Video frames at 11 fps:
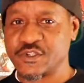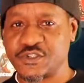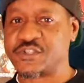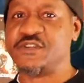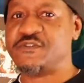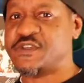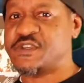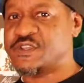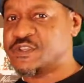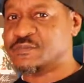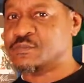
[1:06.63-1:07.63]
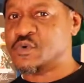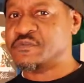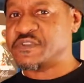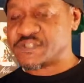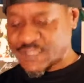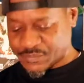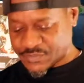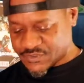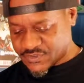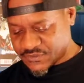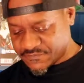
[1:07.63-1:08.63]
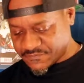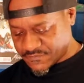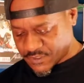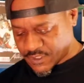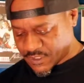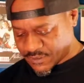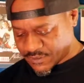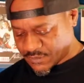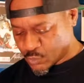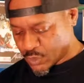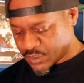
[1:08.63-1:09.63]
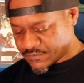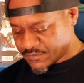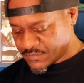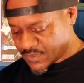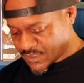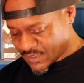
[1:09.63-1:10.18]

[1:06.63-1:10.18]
TV and movie type of stuff in one of them,